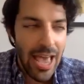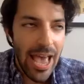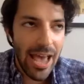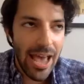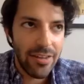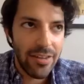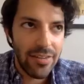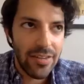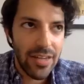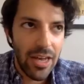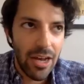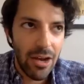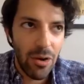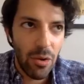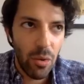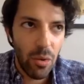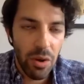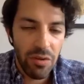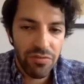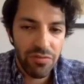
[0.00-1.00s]
And
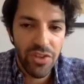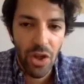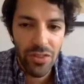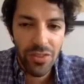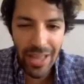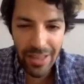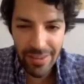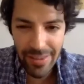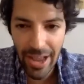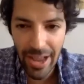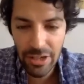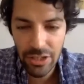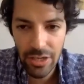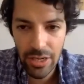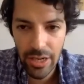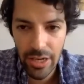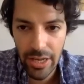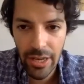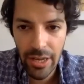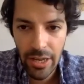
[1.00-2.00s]
we've done that
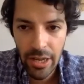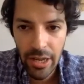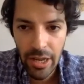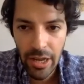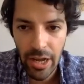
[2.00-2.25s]
actually